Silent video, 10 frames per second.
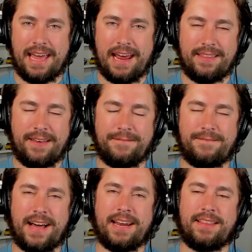And then
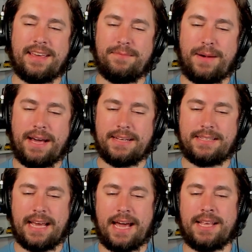finally, my
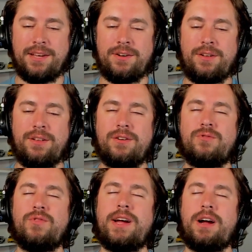Daniel
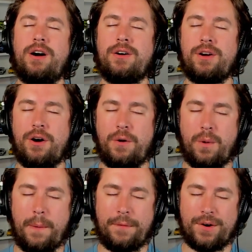
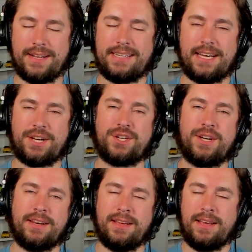Ricciardo
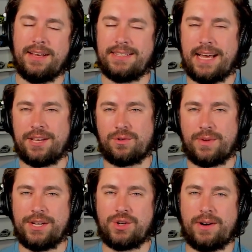prediction. Daniel
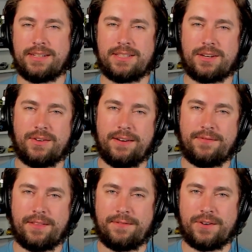rejoins the grid
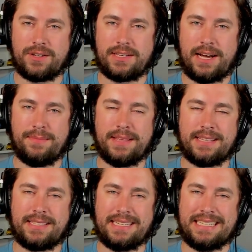for the first time
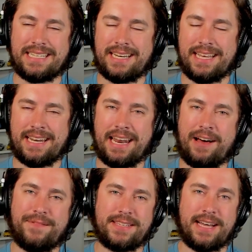this season in an
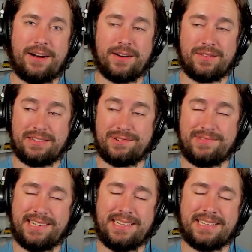AlphaTauri, which
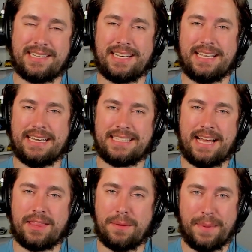realistically is
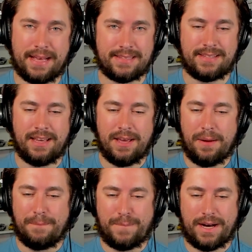not the best.
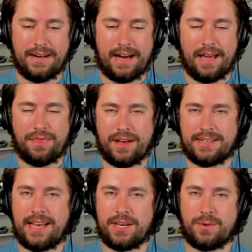But I
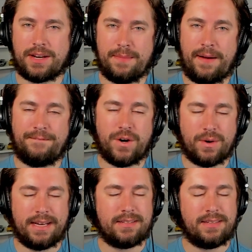thought Daniel would come out
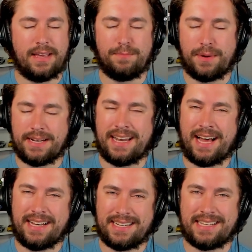focused, but
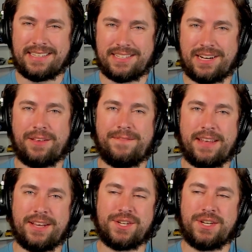not necessarily
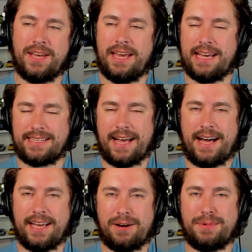finish as
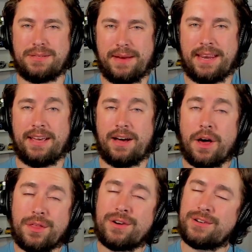high up as many
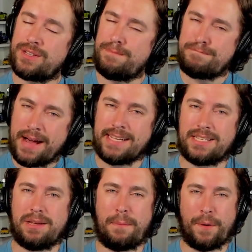others might
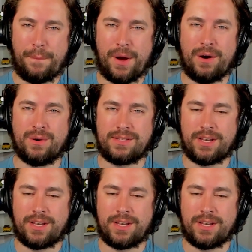propose.